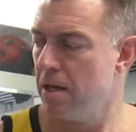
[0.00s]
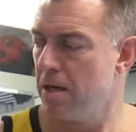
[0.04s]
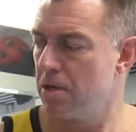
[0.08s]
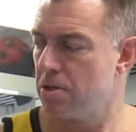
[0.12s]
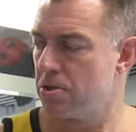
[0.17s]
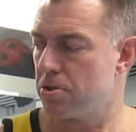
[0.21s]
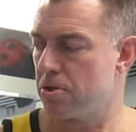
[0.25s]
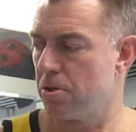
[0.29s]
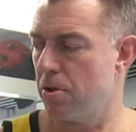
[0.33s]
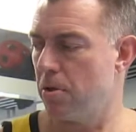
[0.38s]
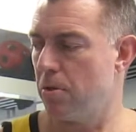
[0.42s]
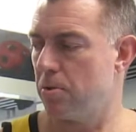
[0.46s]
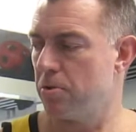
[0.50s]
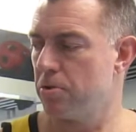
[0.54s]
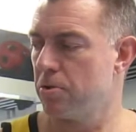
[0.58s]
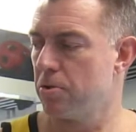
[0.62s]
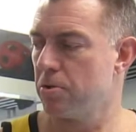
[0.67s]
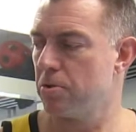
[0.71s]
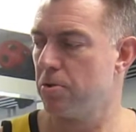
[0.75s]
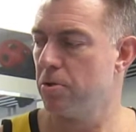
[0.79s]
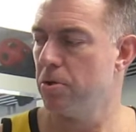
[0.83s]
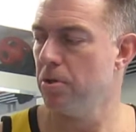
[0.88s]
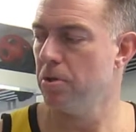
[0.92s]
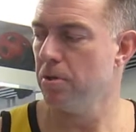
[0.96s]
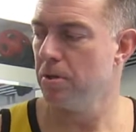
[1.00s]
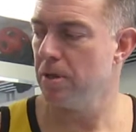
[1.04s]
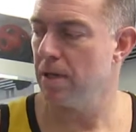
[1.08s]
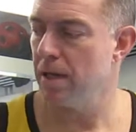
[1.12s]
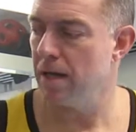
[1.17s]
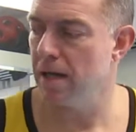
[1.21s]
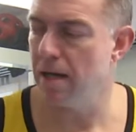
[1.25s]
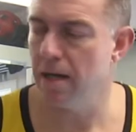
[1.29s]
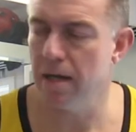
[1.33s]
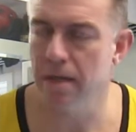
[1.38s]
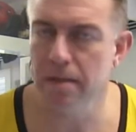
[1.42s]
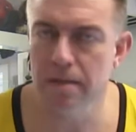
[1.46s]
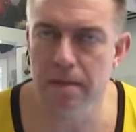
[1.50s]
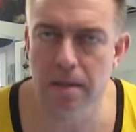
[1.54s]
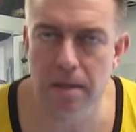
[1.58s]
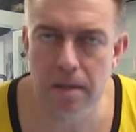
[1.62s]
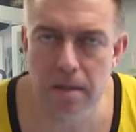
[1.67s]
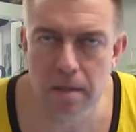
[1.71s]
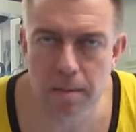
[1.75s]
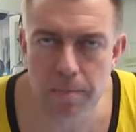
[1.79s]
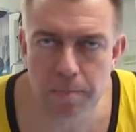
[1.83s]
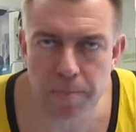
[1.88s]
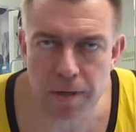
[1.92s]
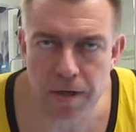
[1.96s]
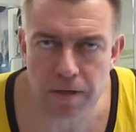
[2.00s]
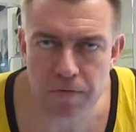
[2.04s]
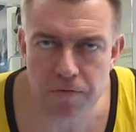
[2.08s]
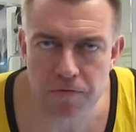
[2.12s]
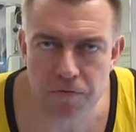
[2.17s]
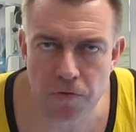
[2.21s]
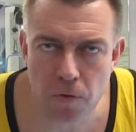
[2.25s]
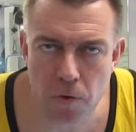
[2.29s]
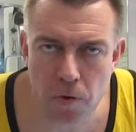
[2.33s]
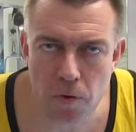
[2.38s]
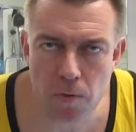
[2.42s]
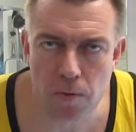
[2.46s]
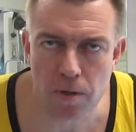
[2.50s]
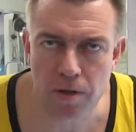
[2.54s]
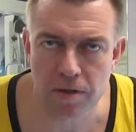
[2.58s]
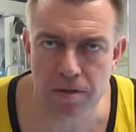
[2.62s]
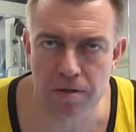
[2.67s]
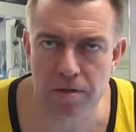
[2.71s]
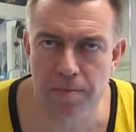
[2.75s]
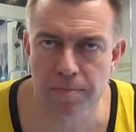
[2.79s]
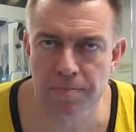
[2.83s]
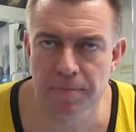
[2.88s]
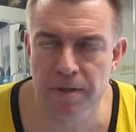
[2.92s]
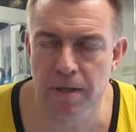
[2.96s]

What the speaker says: So you could either bend forward